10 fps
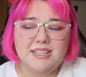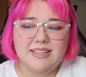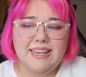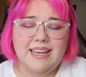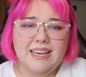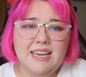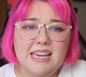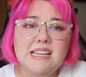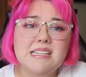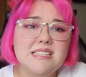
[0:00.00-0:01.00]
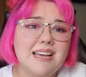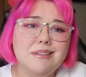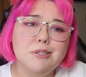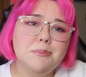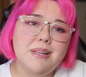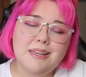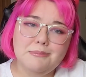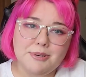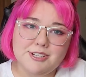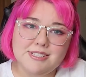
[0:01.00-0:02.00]
Like I tend to play
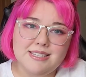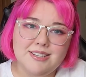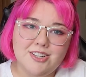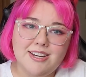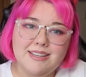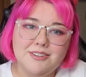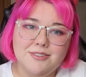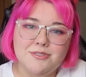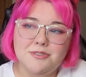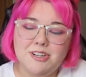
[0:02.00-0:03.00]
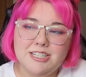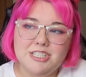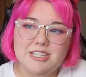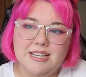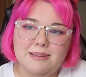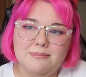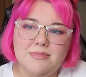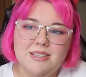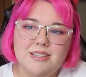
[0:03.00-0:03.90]
Mercy a lot in Overwatch and I'm